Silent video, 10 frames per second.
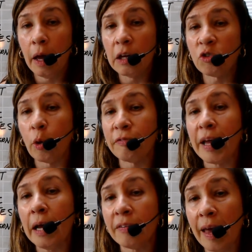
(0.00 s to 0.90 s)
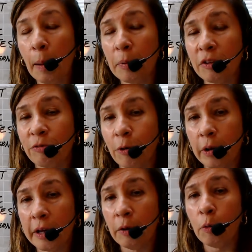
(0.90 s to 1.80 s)
So if that's happened for
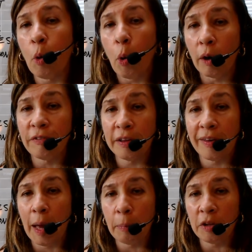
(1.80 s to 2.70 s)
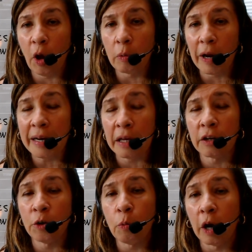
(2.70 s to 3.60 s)
you, or if it's happened already
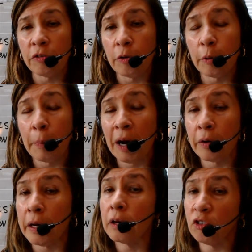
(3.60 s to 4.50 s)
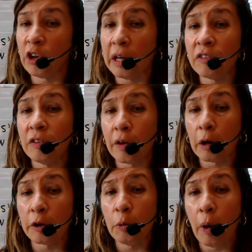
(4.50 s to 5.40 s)
and you wondered about it, chances are
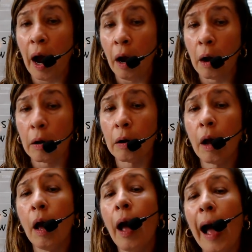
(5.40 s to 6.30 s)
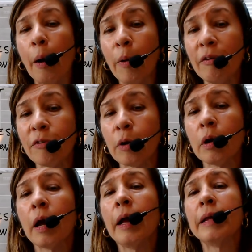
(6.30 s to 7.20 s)
you are.
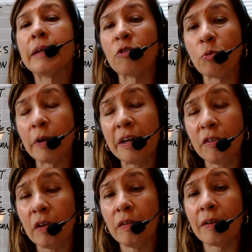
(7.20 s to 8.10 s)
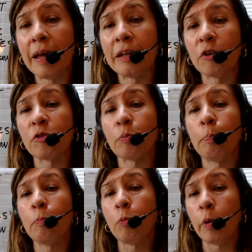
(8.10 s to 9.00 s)
However, there's reasons and there's
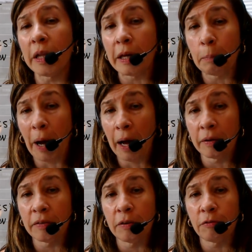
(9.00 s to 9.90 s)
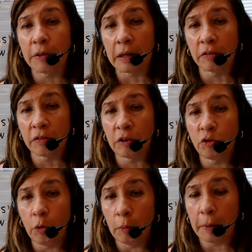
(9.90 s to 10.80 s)
really positive things to
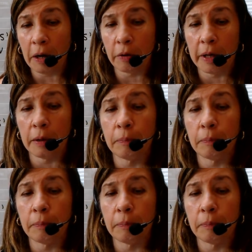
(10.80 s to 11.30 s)
do about it.